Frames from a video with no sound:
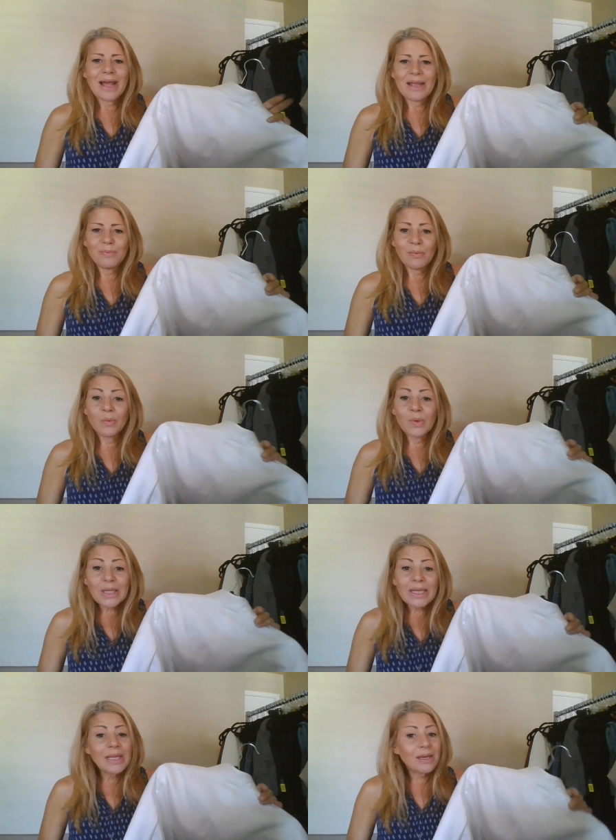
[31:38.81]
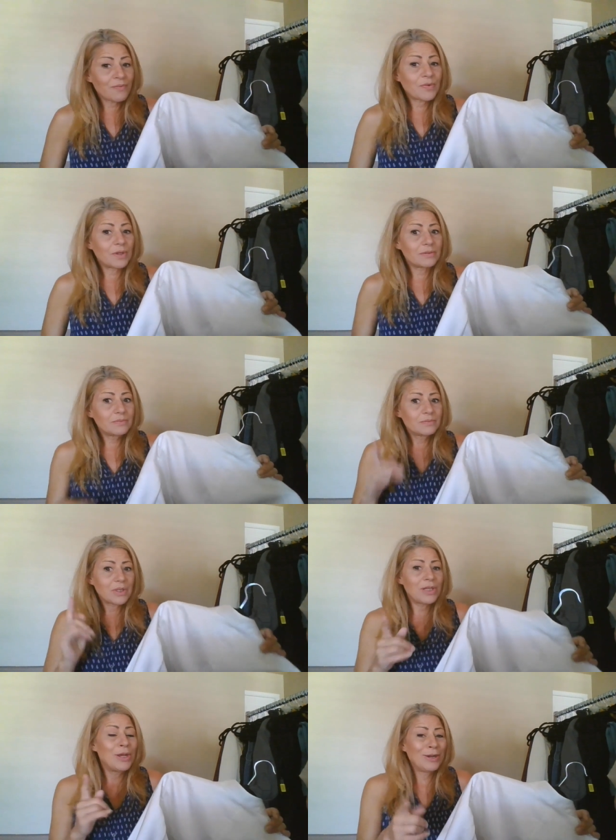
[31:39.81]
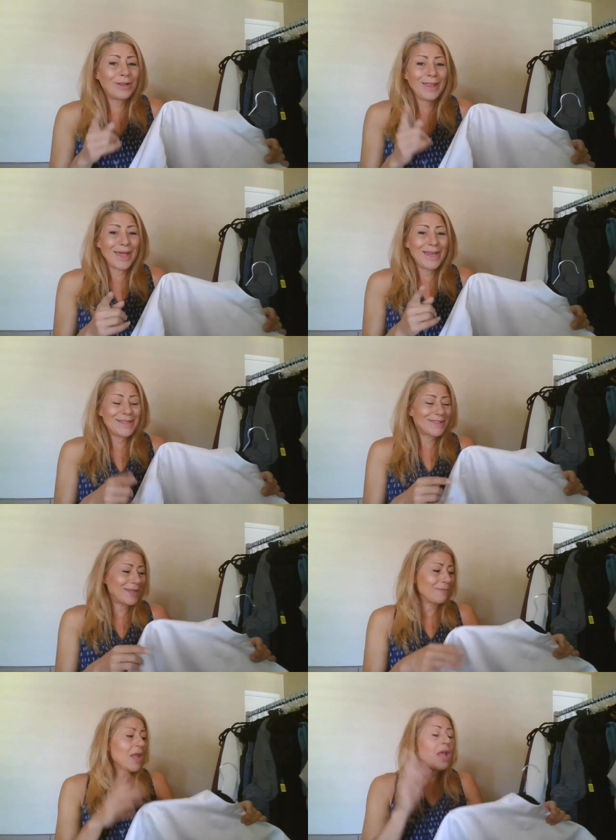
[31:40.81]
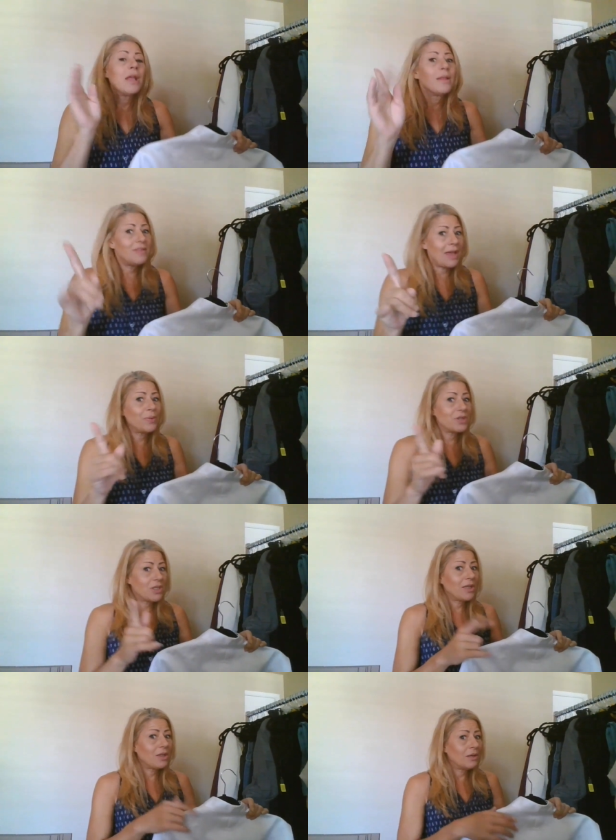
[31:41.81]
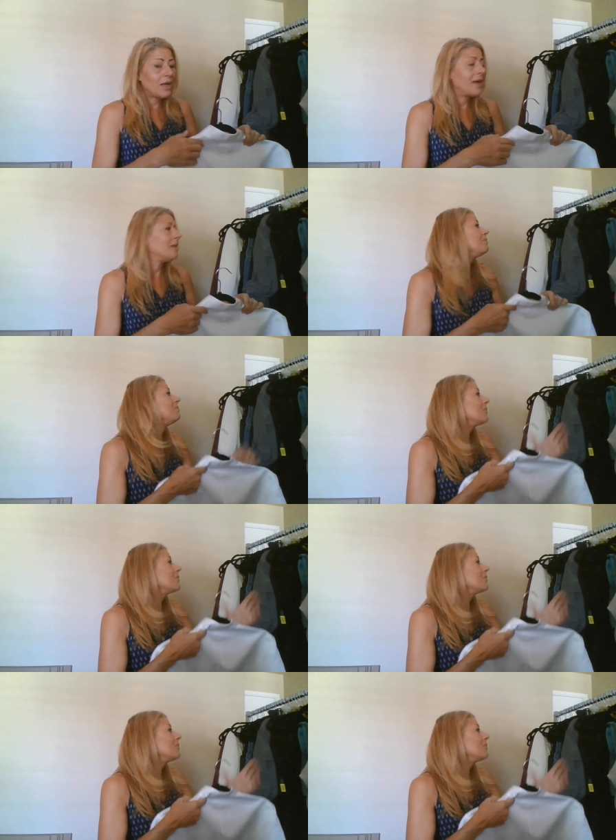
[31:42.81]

I'd be really careful when utilizing that particular item,